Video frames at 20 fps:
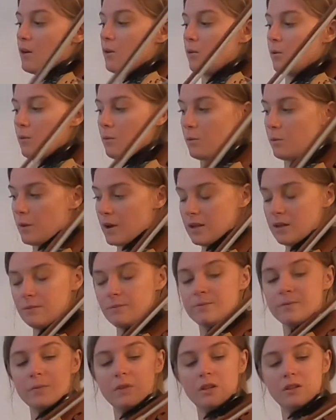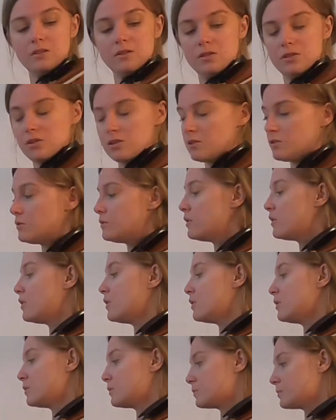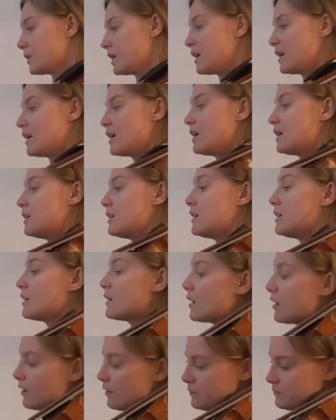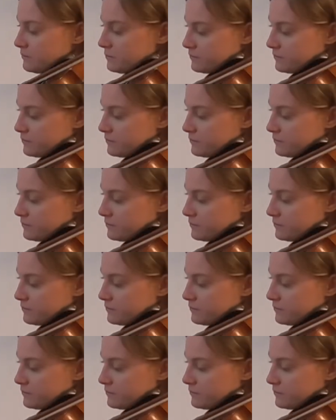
1, 2, ready, go.